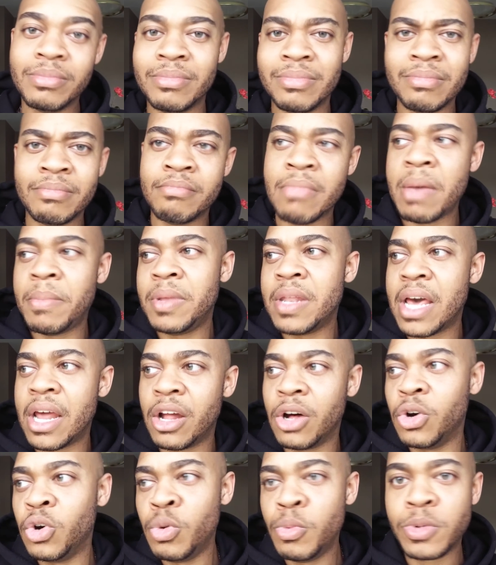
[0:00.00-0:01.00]
maybe
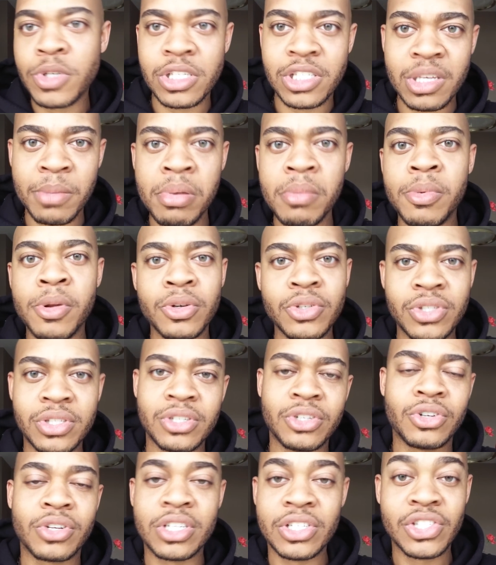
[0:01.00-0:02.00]
not a oops, because some people
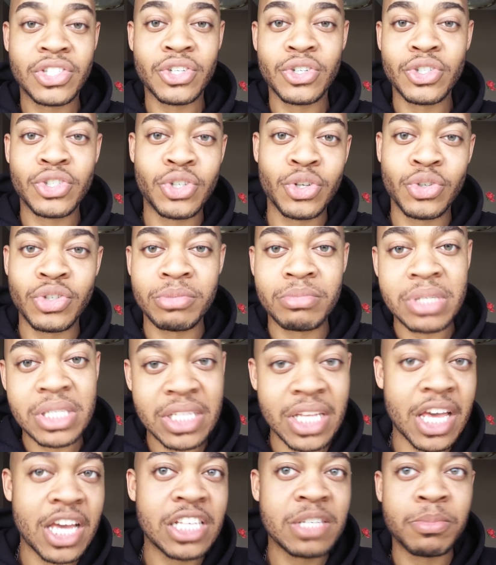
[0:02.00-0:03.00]
don't consider children
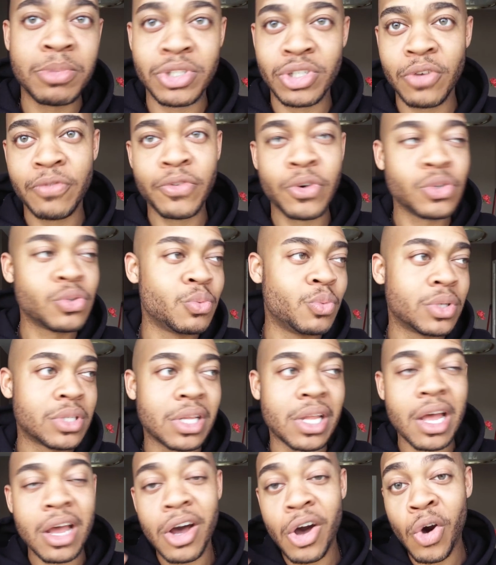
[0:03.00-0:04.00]
mistakes, but your first one was
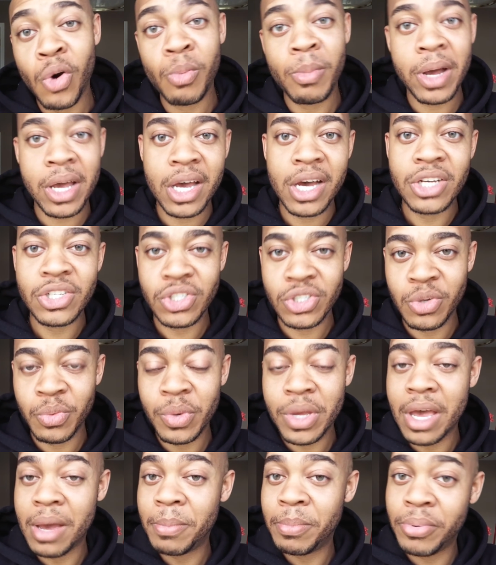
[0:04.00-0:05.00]
like, oh my gosh, you know,
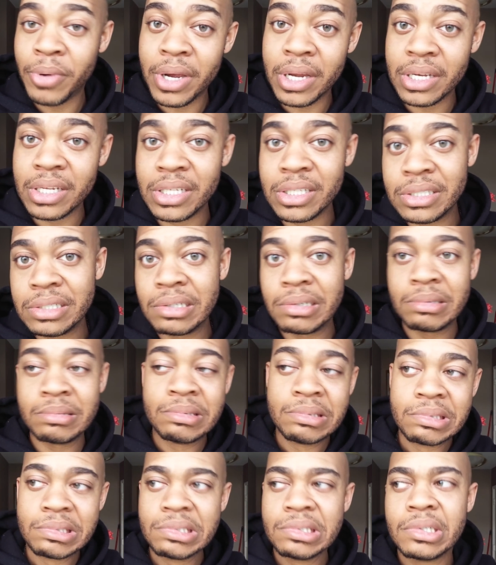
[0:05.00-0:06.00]
we got pregnant, you
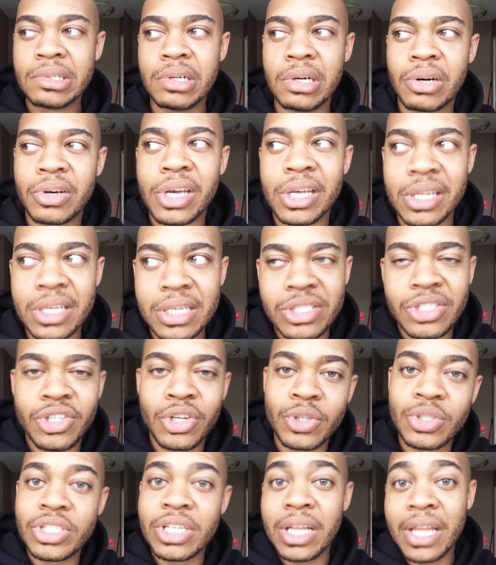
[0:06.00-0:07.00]
know, okay, let's, you
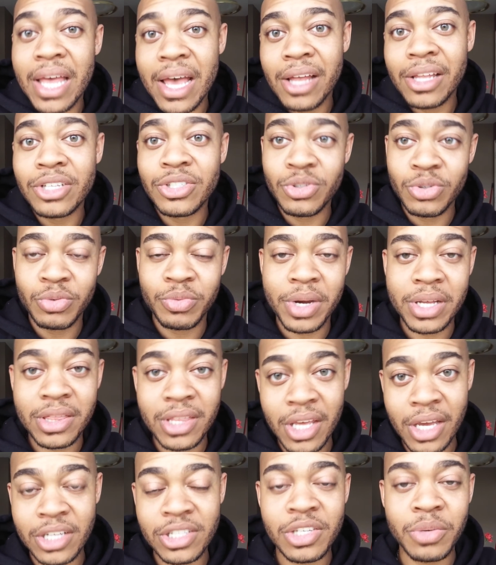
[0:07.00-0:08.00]
know, chill out, let's do the right
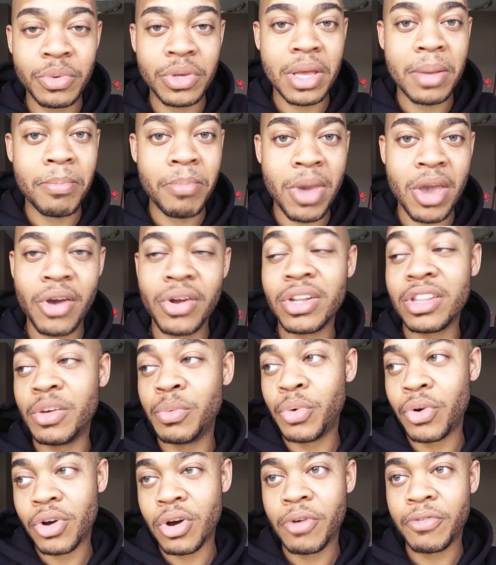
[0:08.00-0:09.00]
thing until we get married, and
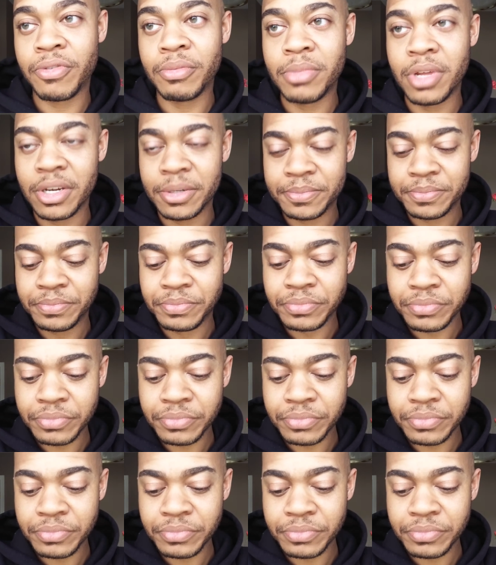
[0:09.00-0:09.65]
then we'll go from there.